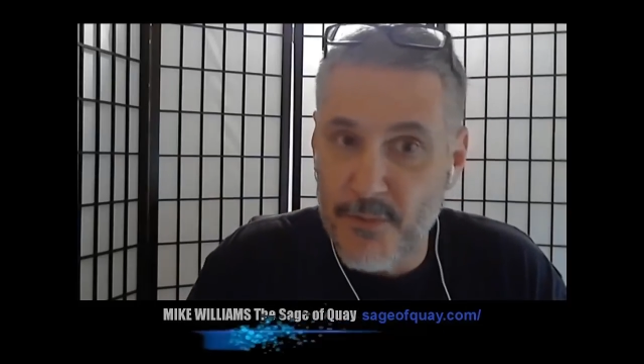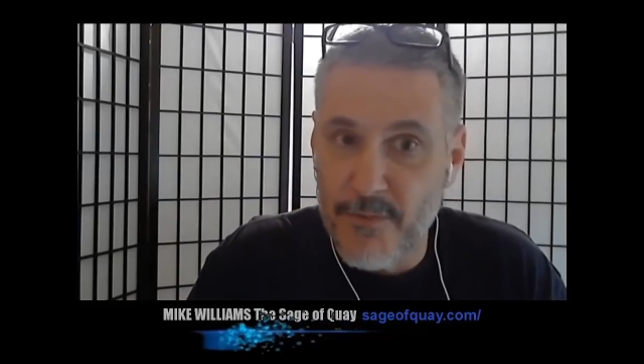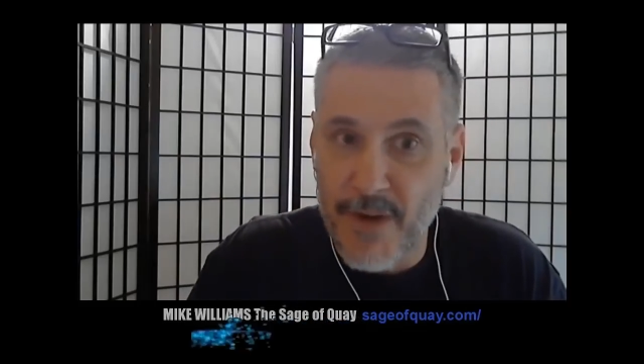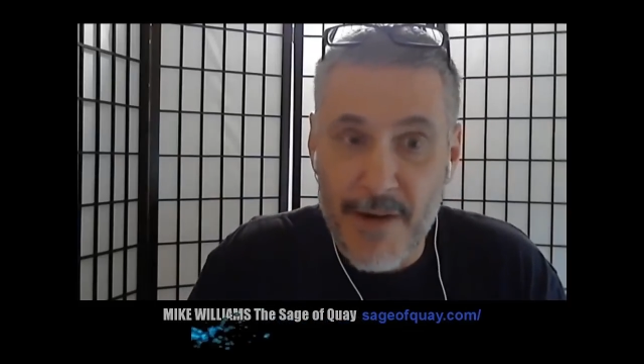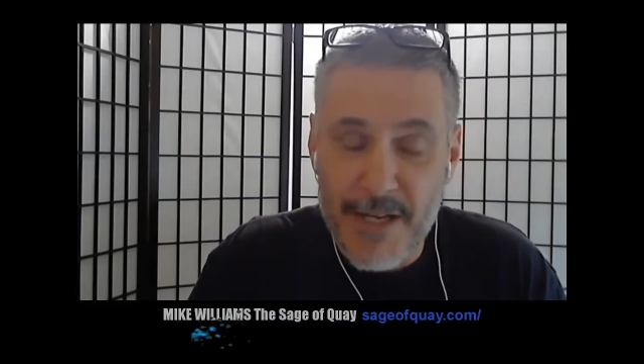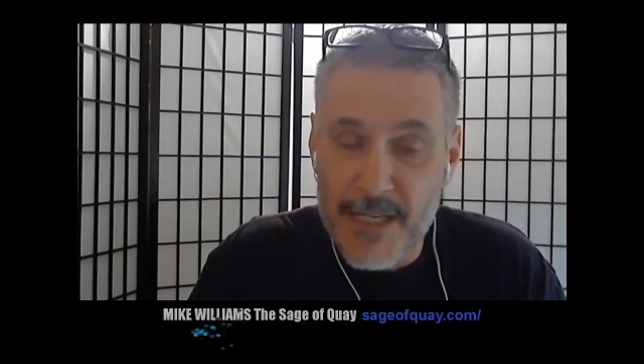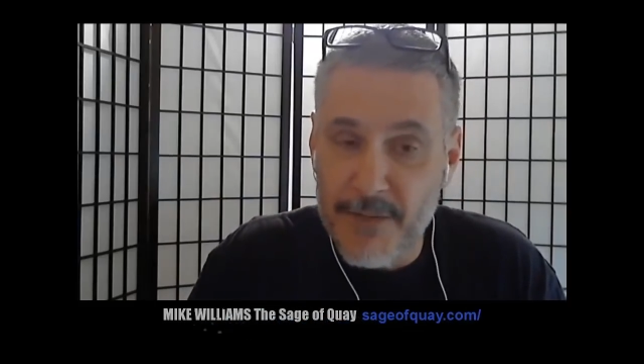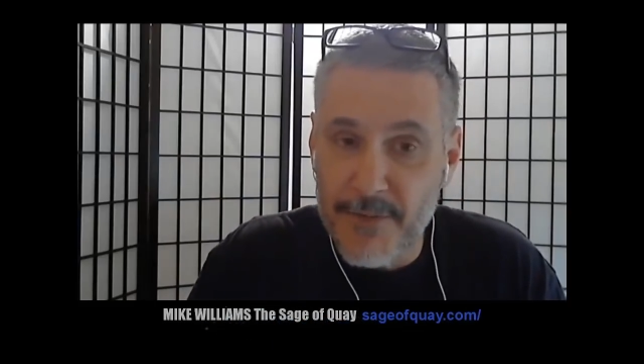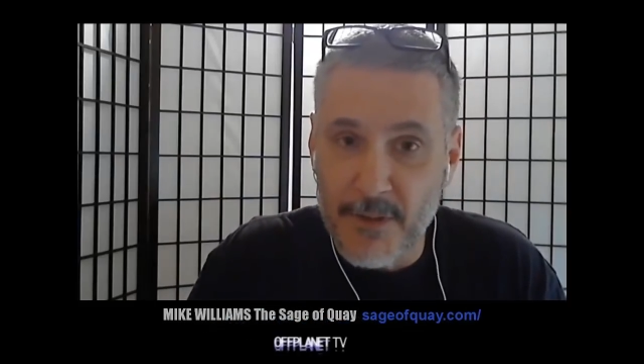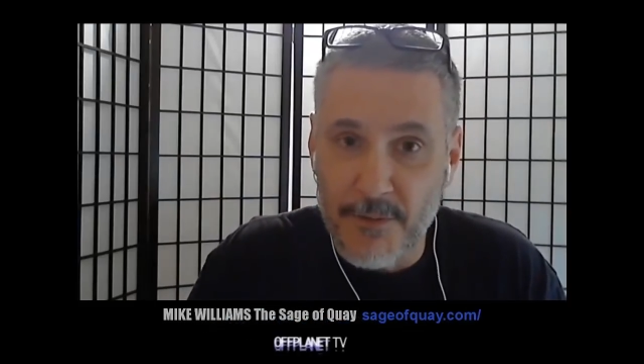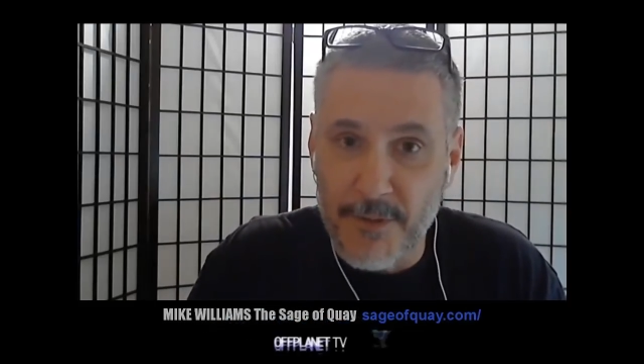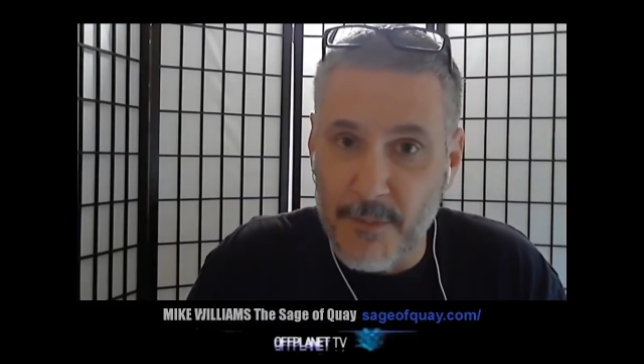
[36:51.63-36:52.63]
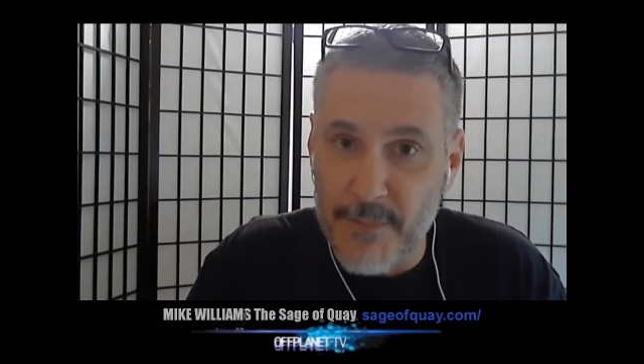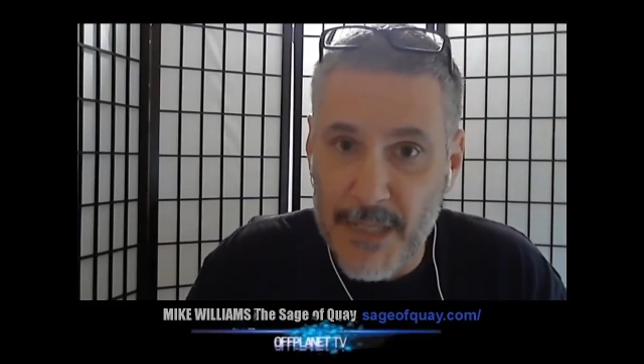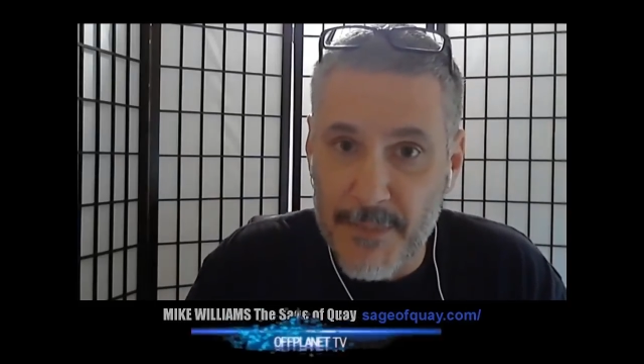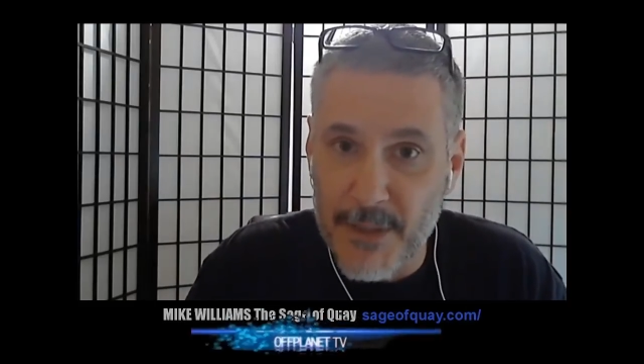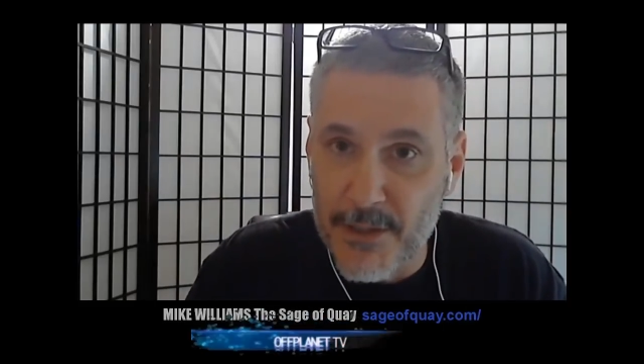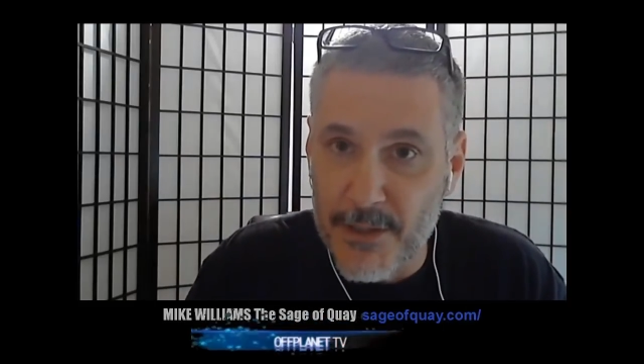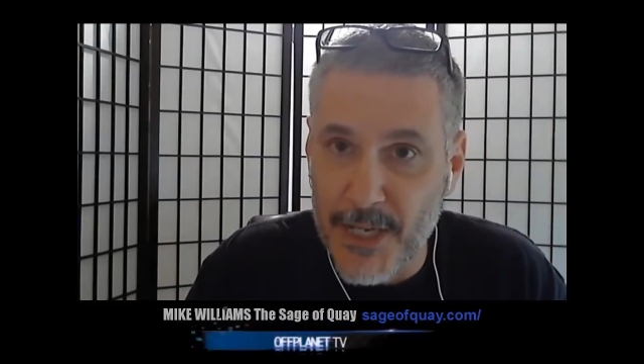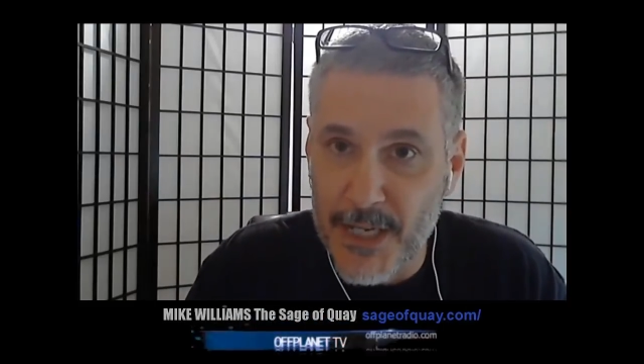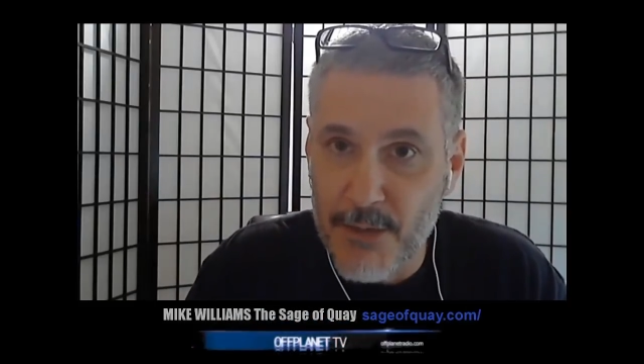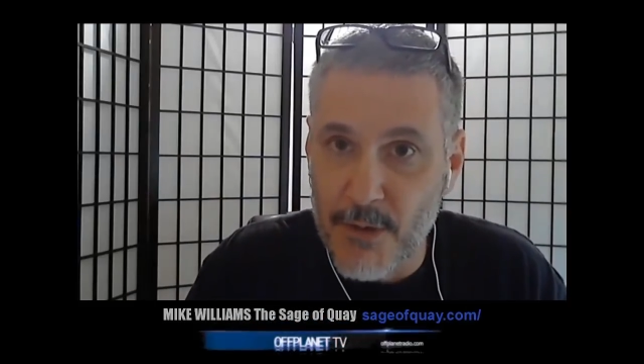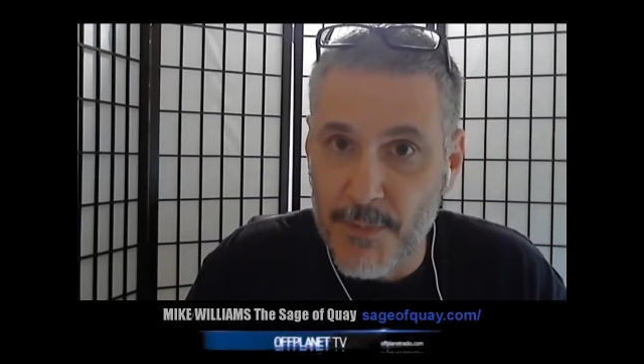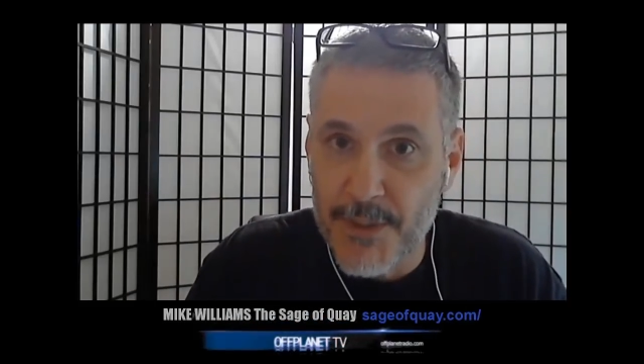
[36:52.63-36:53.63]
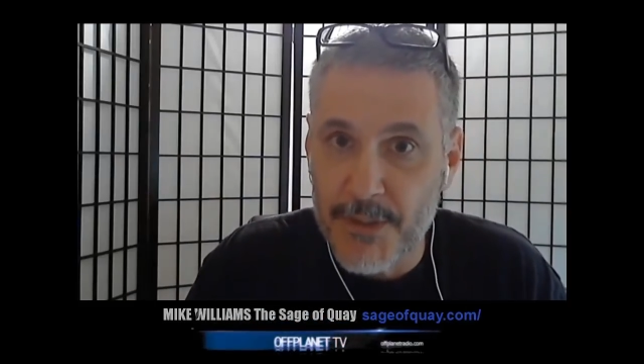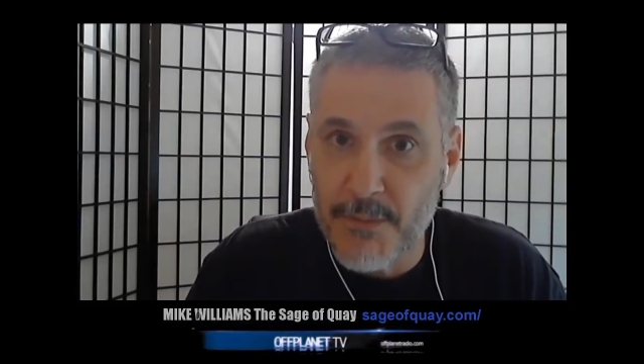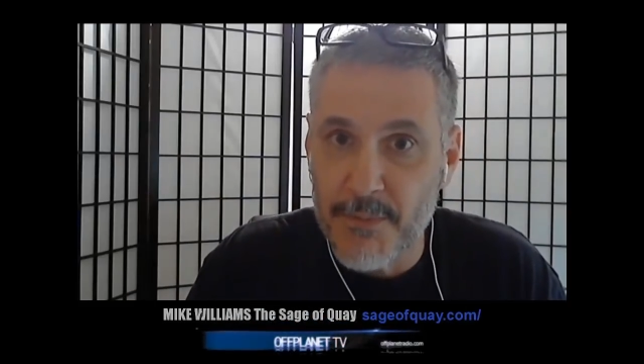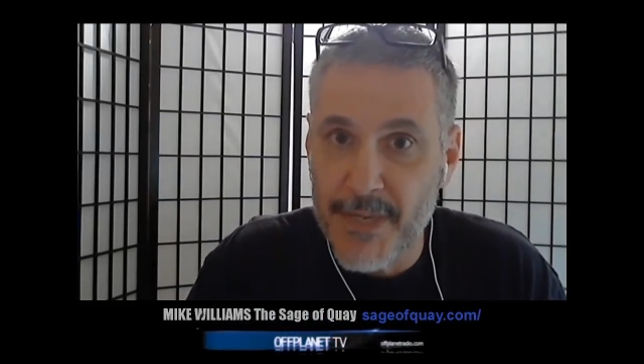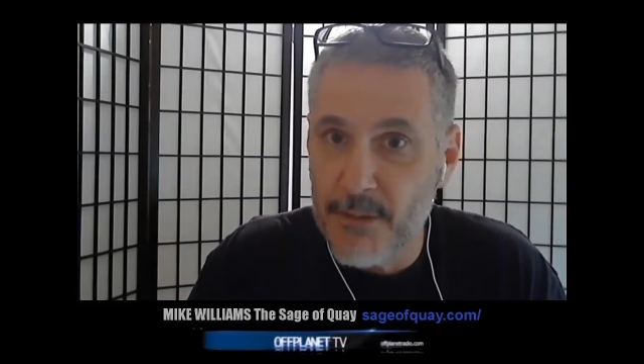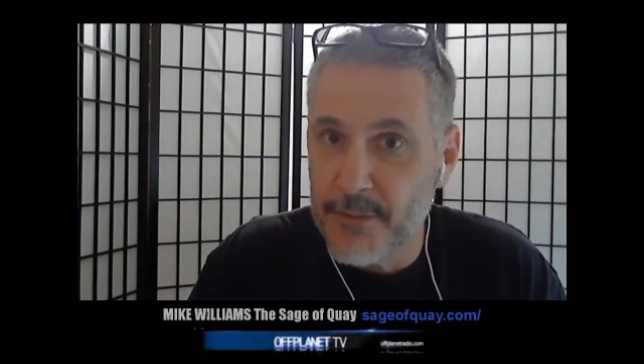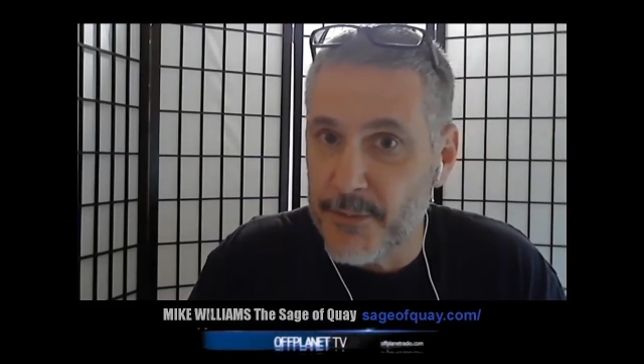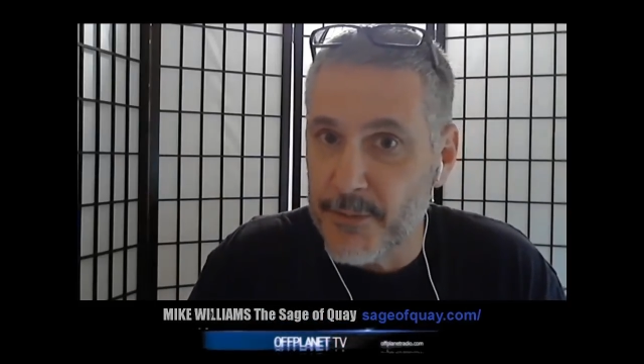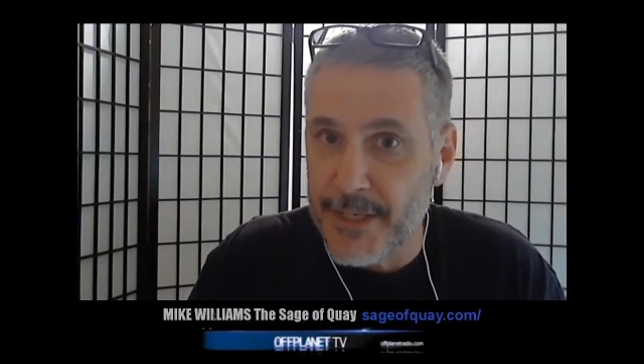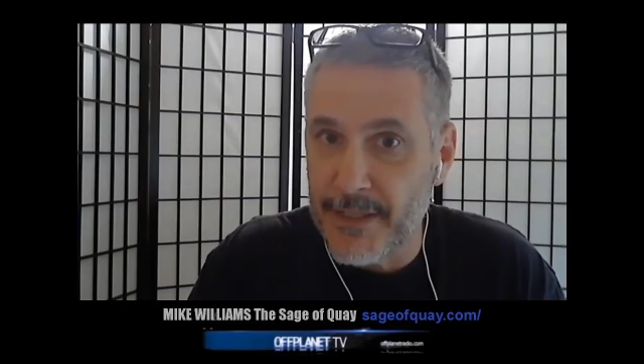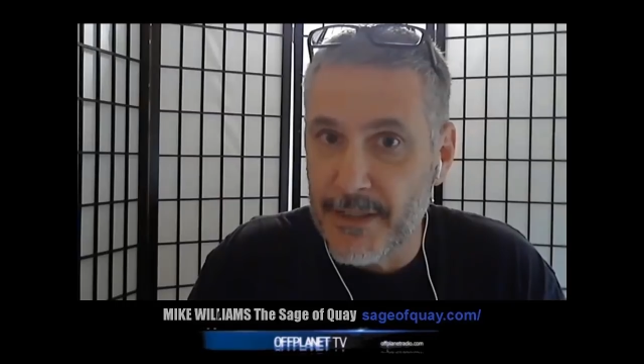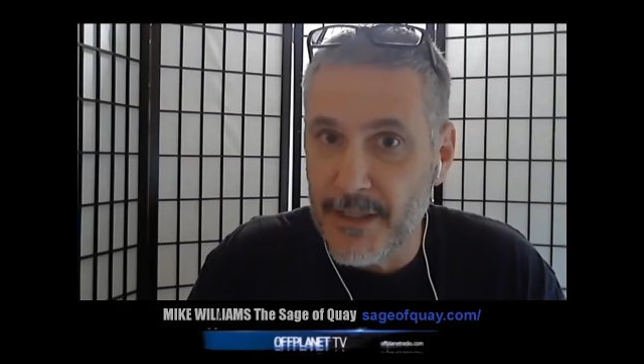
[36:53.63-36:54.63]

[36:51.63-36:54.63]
very difficult for me because i grew up as a beatle freak